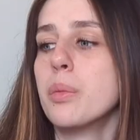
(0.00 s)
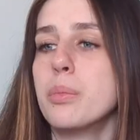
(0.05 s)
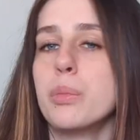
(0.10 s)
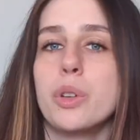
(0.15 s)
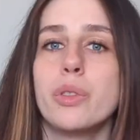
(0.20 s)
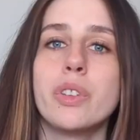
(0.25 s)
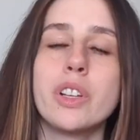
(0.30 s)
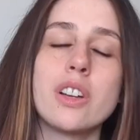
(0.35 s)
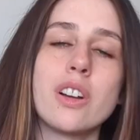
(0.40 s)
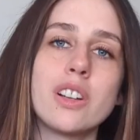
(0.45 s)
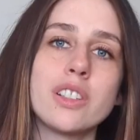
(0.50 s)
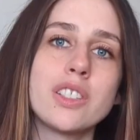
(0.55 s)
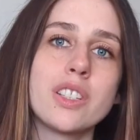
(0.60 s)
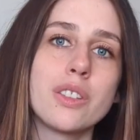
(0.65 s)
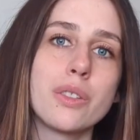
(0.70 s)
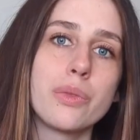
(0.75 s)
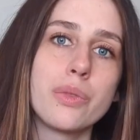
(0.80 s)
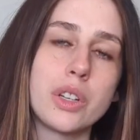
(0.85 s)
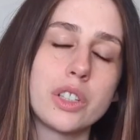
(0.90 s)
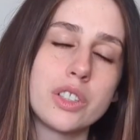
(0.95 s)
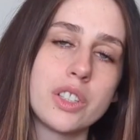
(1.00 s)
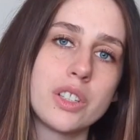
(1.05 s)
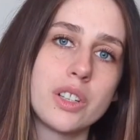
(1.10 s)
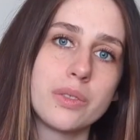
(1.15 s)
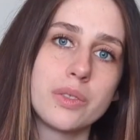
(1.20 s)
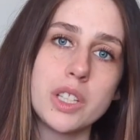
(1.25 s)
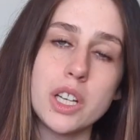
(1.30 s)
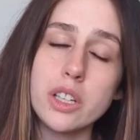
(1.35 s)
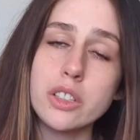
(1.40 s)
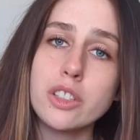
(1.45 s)
Moving on to the function
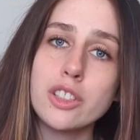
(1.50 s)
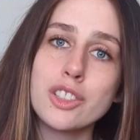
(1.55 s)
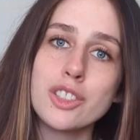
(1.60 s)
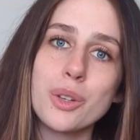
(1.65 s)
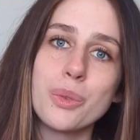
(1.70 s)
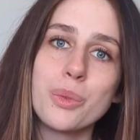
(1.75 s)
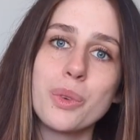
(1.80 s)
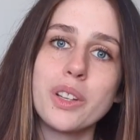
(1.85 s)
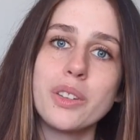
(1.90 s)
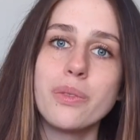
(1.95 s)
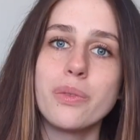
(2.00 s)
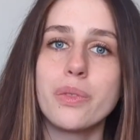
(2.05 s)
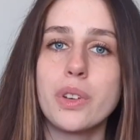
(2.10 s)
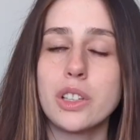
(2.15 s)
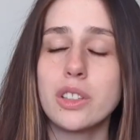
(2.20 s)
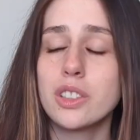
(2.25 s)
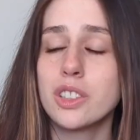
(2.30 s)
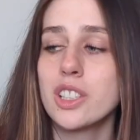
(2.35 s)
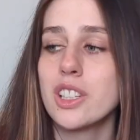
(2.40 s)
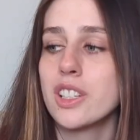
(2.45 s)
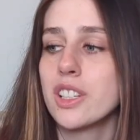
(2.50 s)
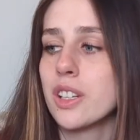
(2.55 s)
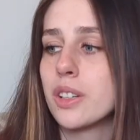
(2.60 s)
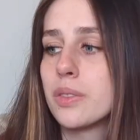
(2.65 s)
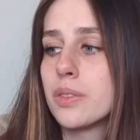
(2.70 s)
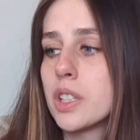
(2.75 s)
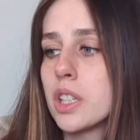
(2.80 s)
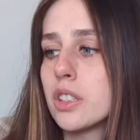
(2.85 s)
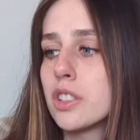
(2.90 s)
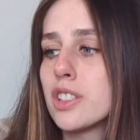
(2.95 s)
of touch. So one function
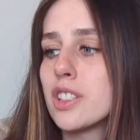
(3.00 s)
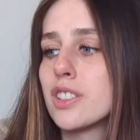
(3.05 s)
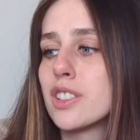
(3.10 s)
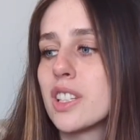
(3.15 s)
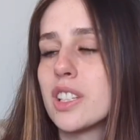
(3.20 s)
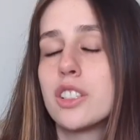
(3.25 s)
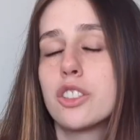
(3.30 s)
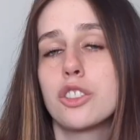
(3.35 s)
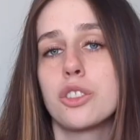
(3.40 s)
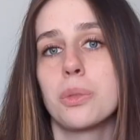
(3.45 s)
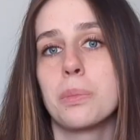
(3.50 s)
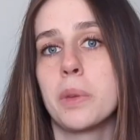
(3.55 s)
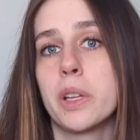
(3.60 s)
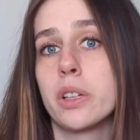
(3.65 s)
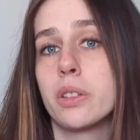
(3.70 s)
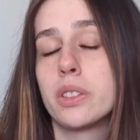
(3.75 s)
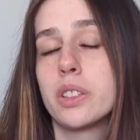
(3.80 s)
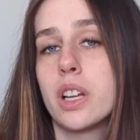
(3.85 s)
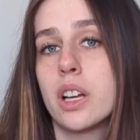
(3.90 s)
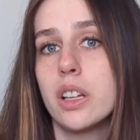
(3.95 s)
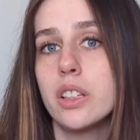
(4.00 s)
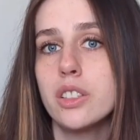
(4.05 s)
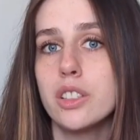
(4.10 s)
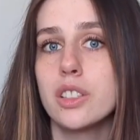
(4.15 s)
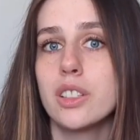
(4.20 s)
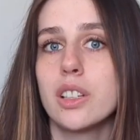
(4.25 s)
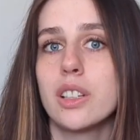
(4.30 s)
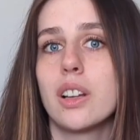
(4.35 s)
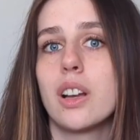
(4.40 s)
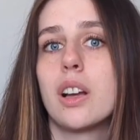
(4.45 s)
of touch is instrumental
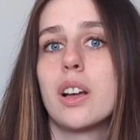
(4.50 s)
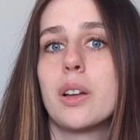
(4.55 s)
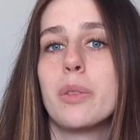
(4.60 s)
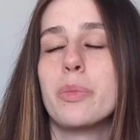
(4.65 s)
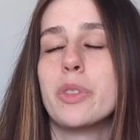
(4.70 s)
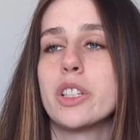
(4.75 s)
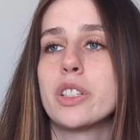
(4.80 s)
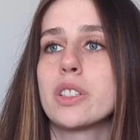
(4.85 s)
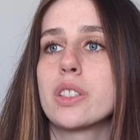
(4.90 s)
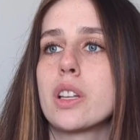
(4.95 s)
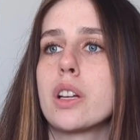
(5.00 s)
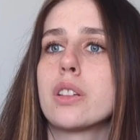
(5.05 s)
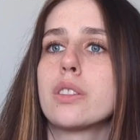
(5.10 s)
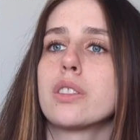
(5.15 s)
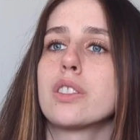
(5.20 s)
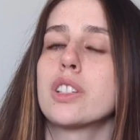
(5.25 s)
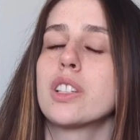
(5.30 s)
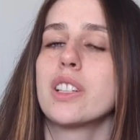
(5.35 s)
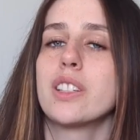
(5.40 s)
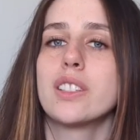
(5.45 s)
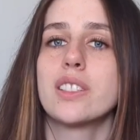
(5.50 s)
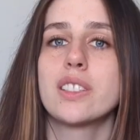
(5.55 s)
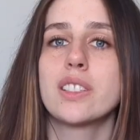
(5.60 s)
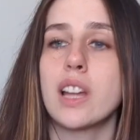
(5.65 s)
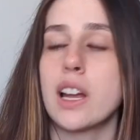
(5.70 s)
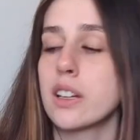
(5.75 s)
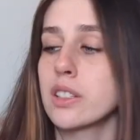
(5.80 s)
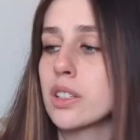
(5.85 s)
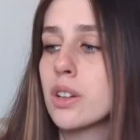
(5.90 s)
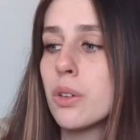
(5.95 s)
touch. This touch is
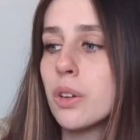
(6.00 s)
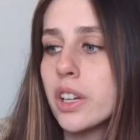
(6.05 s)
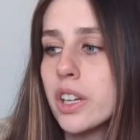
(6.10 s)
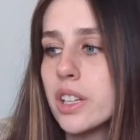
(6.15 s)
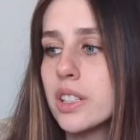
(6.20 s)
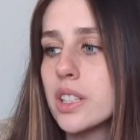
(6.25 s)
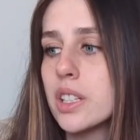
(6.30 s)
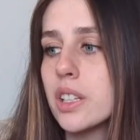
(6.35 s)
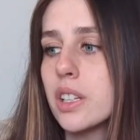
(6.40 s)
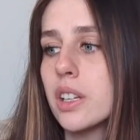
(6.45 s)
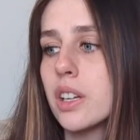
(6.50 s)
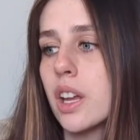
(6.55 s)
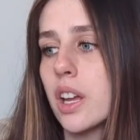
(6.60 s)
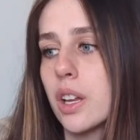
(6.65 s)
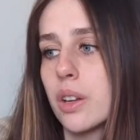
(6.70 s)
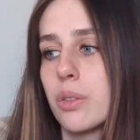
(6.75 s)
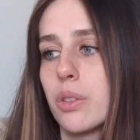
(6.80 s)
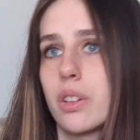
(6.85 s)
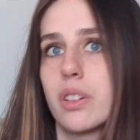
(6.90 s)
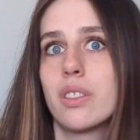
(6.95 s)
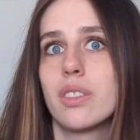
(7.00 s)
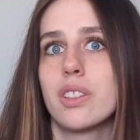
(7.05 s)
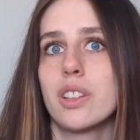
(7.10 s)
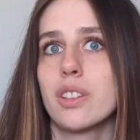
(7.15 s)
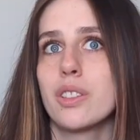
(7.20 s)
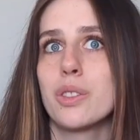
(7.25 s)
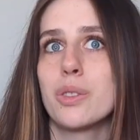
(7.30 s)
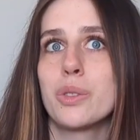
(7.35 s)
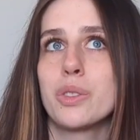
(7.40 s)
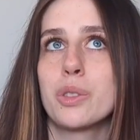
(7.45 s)
task-oriented and
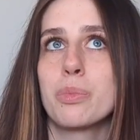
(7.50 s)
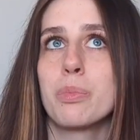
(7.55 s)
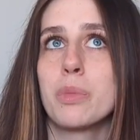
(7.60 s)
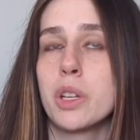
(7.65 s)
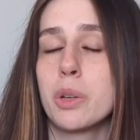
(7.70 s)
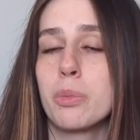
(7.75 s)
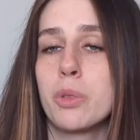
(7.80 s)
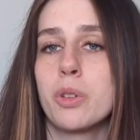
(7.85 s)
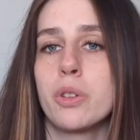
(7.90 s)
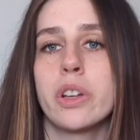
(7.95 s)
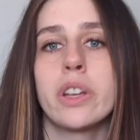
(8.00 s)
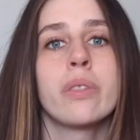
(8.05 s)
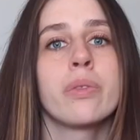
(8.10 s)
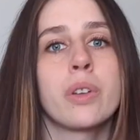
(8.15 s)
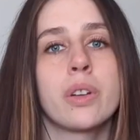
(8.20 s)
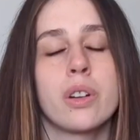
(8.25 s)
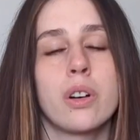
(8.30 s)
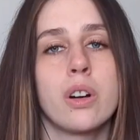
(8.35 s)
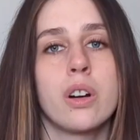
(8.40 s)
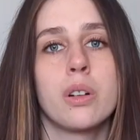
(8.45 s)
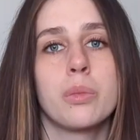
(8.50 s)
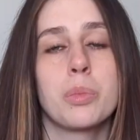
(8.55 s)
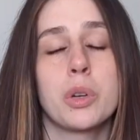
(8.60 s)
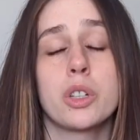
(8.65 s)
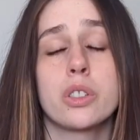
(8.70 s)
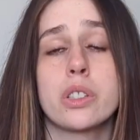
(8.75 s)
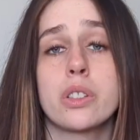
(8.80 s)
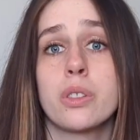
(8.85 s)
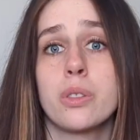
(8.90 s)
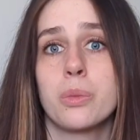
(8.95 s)
includes minimal, if at all,
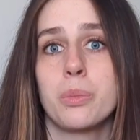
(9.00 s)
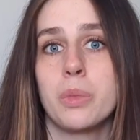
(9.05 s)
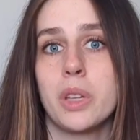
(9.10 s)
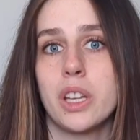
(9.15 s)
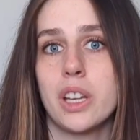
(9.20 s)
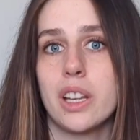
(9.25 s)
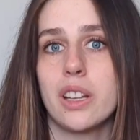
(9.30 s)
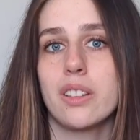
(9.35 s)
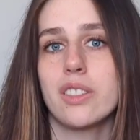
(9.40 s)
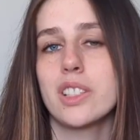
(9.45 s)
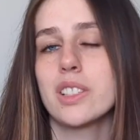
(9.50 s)
personal meaning.